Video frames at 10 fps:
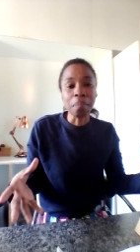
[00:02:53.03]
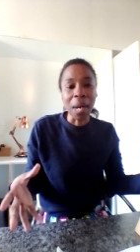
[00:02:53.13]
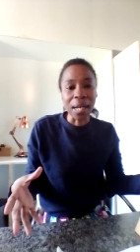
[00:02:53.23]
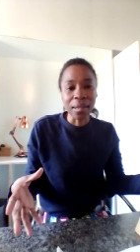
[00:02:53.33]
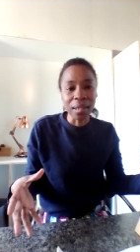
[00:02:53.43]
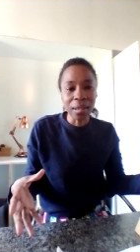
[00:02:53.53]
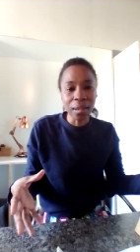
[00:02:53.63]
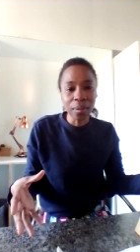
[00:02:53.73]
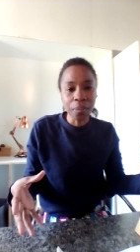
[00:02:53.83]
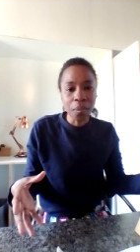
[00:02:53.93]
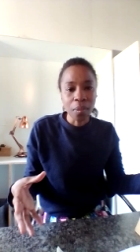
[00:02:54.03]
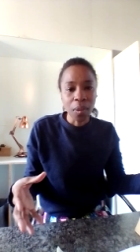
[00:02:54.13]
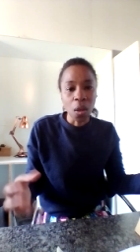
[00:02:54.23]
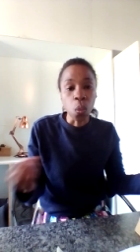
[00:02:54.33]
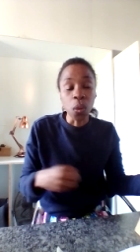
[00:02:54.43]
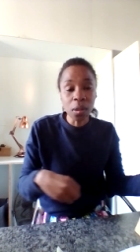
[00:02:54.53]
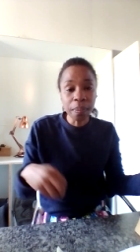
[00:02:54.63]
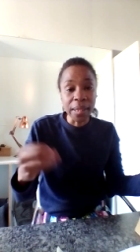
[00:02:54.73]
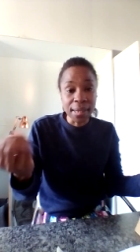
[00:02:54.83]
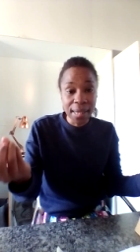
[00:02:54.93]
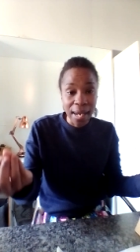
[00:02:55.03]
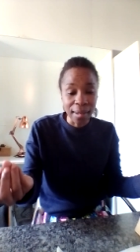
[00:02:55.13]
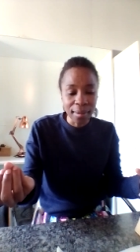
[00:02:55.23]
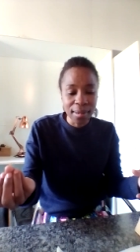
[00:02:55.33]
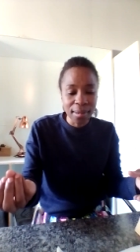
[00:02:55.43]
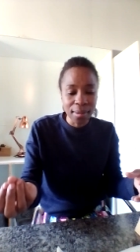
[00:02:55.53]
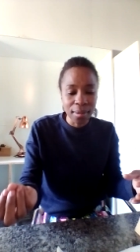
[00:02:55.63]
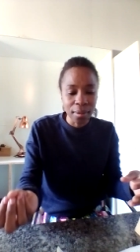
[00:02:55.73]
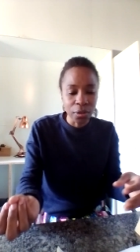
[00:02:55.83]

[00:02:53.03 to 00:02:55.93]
money will be taxed,